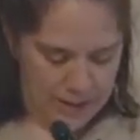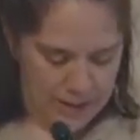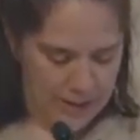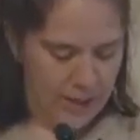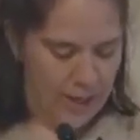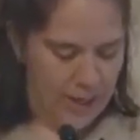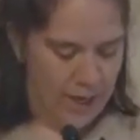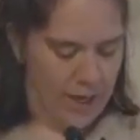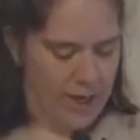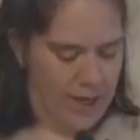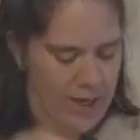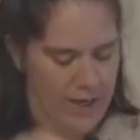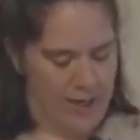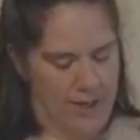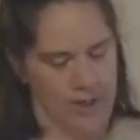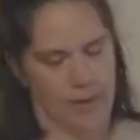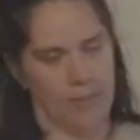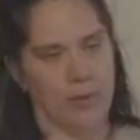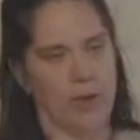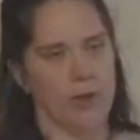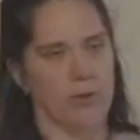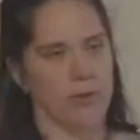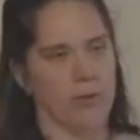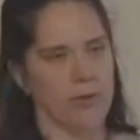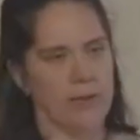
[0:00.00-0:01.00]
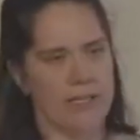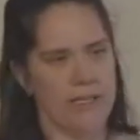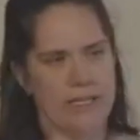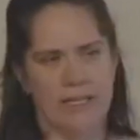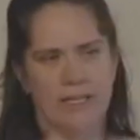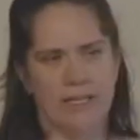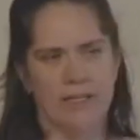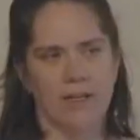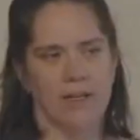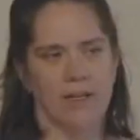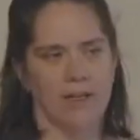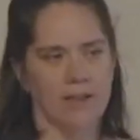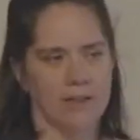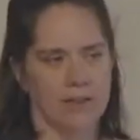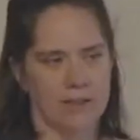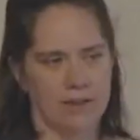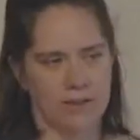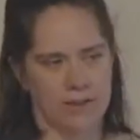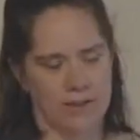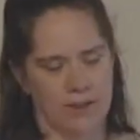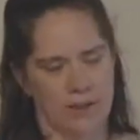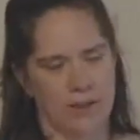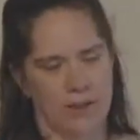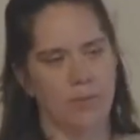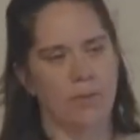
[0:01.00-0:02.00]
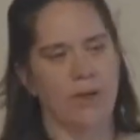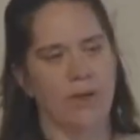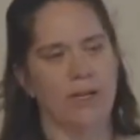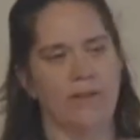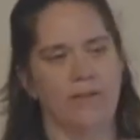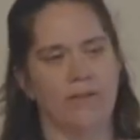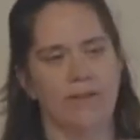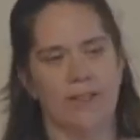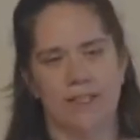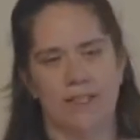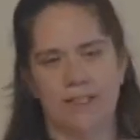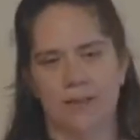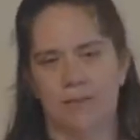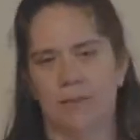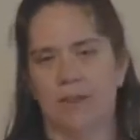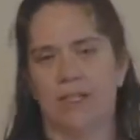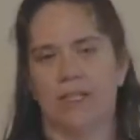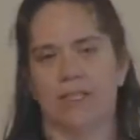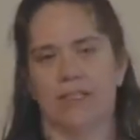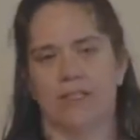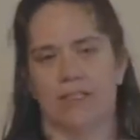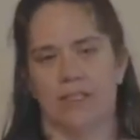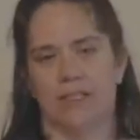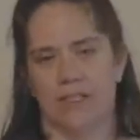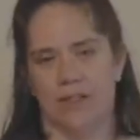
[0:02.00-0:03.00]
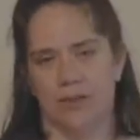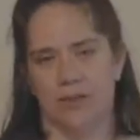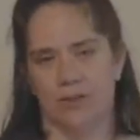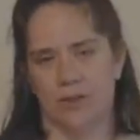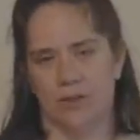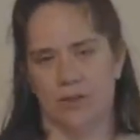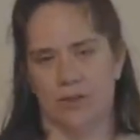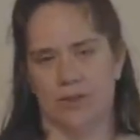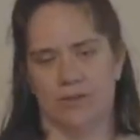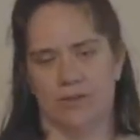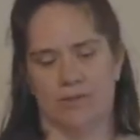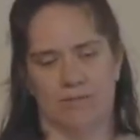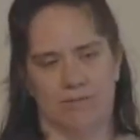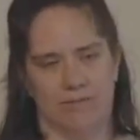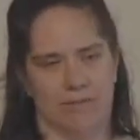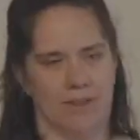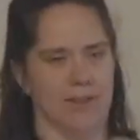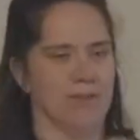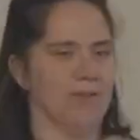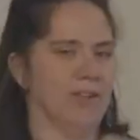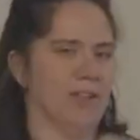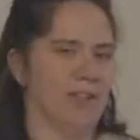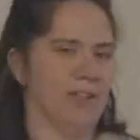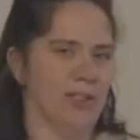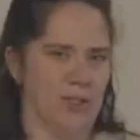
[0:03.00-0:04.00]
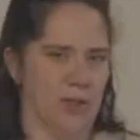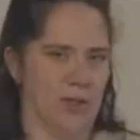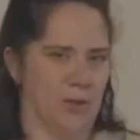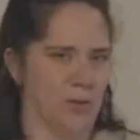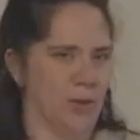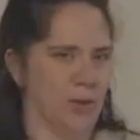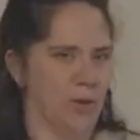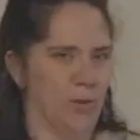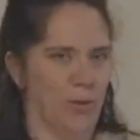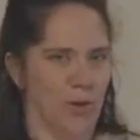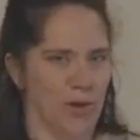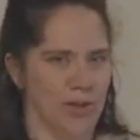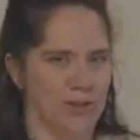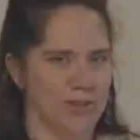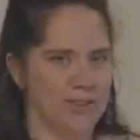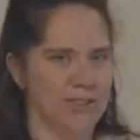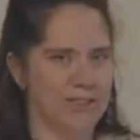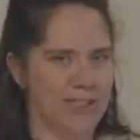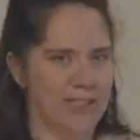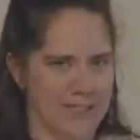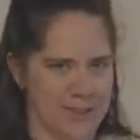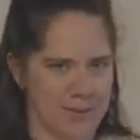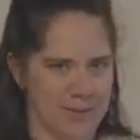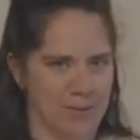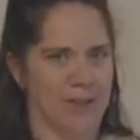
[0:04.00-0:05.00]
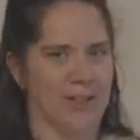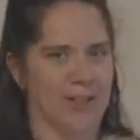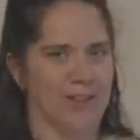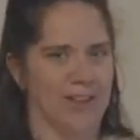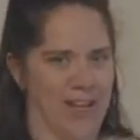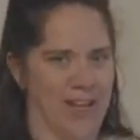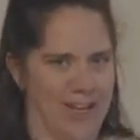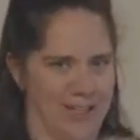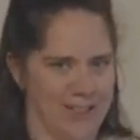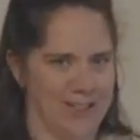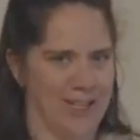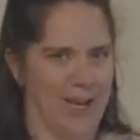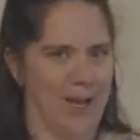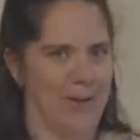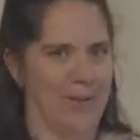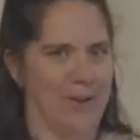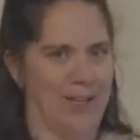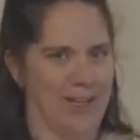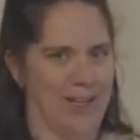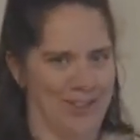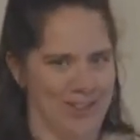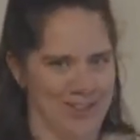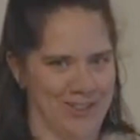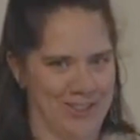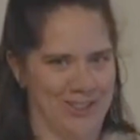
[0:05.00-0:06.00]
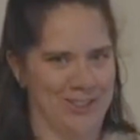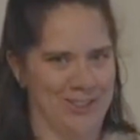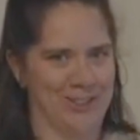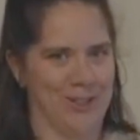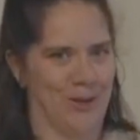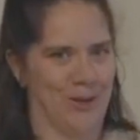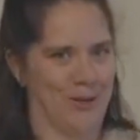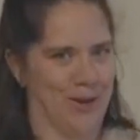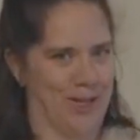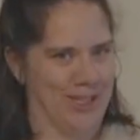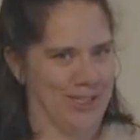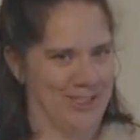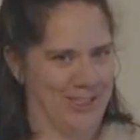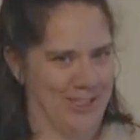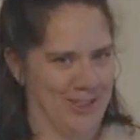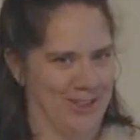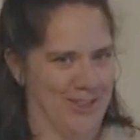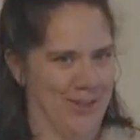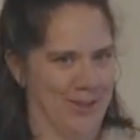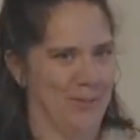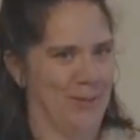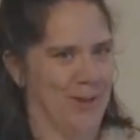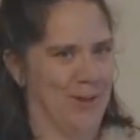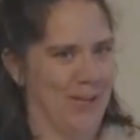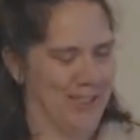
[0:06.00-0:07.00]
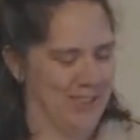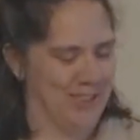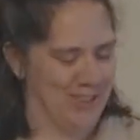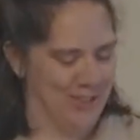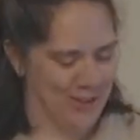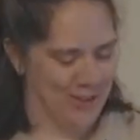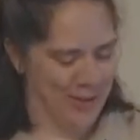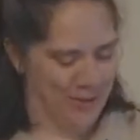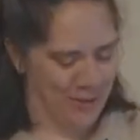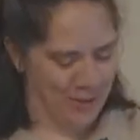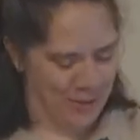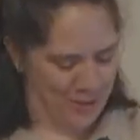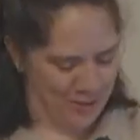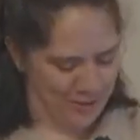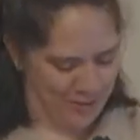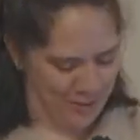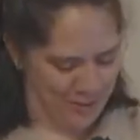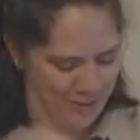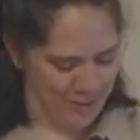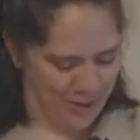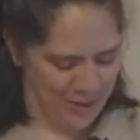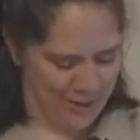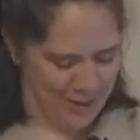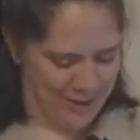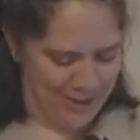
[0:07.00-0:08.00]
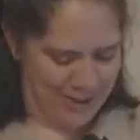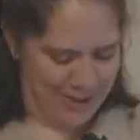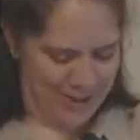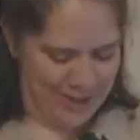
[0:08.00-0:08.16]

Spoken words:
and I'm gonna read a good bit of this because they're very good with words. They spend a lot of time and energy, so I wanna share it word for word.